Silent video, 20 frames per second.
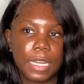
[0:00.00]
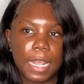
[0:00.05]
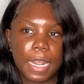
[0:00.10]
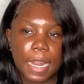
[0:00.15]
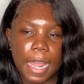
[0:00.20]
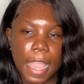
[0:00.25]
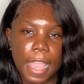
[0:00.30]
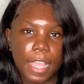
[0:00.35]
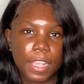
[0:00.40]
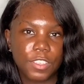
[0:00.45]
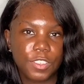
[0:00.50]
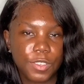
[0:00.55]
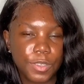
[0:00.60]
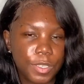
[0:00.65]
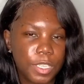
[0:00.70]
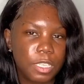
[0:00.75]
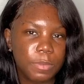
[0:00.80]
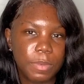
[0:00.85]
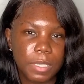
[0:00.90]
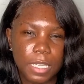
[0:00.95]
And I
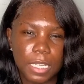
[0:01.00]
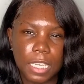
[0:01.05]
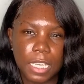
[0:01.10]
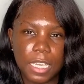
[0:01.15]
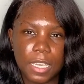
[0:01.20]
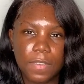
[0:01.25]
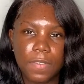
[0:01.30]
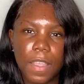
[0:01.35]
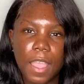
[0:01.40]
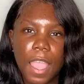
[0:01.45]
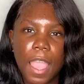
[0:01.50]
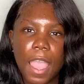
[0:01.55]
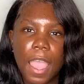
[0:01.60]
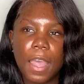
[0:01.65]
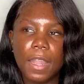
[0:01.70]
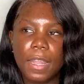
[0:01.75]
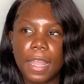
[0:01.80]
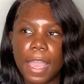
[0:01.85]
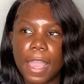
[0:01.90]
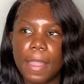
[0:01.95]
truly believe
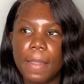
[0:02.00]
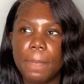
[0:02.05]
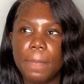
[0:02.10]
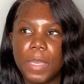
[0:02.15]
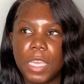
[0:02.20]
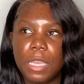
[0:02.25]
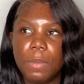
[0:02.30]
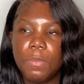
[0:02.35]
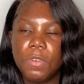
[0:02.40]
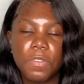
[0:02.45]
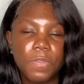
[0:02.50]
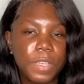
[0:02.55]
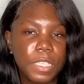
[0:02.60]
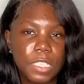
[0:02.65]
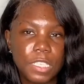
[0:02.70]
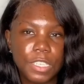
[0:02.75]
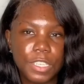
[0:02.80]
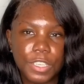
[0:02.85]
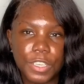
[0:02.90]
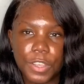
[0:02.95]
like me moving
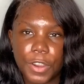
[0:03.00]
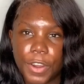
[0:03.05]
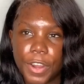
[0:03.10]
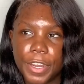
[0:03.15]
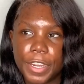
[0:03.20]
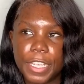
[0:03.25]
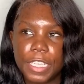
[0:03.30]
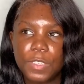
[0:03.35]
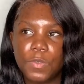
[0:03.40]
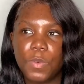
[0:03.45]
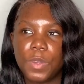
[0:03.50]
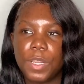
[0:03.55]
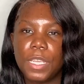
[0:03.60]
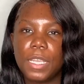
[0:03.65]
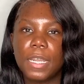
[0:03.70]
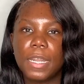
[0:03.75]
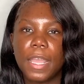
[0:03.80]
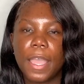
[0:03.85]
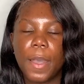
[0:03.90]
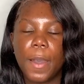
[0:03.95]
to New York is really
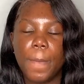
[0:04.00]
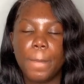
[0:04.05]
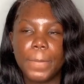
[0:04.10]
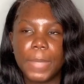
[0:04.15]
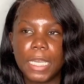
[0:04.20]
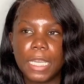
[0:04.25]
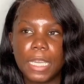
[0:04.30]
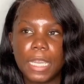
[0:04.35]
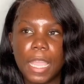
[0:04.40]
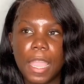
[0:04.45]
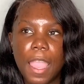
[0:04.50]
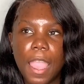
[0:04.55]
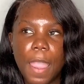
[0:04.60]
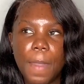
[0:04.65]
gonna help me